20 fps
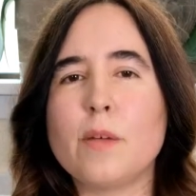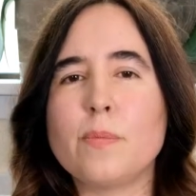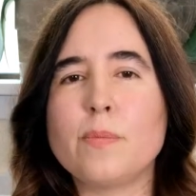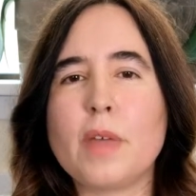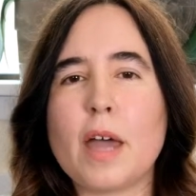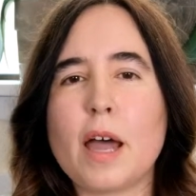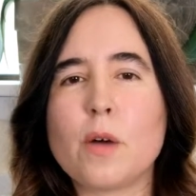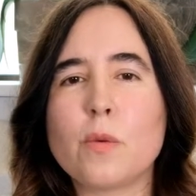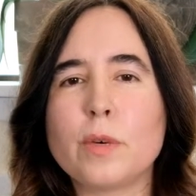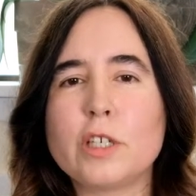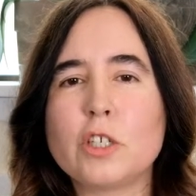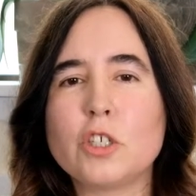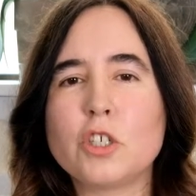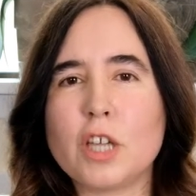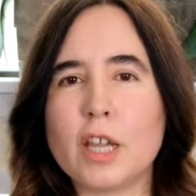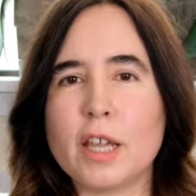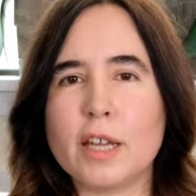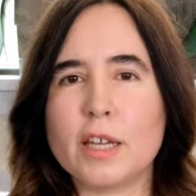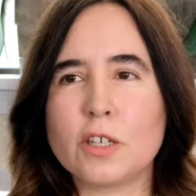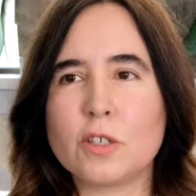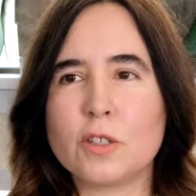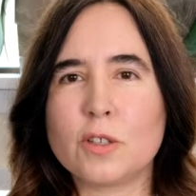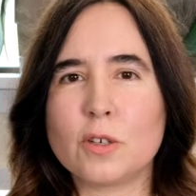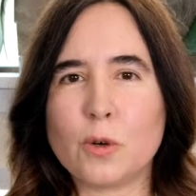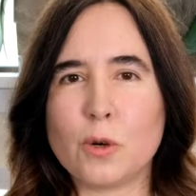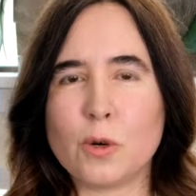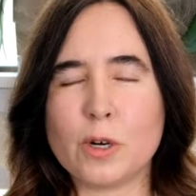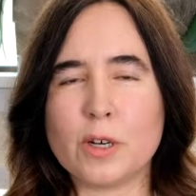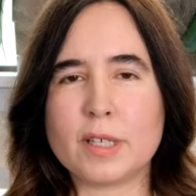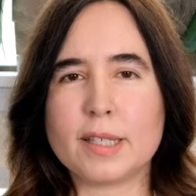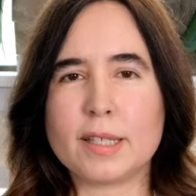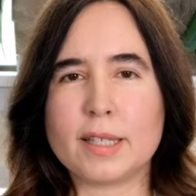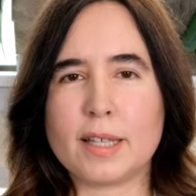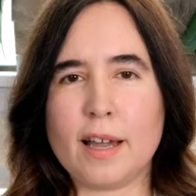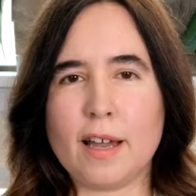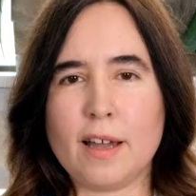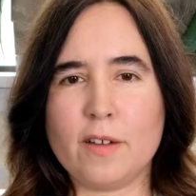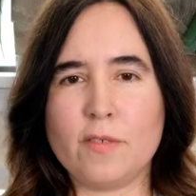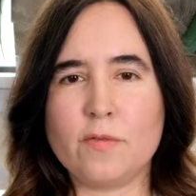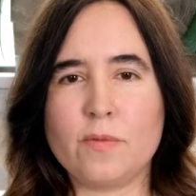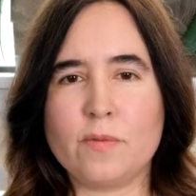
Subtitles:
that would change the course of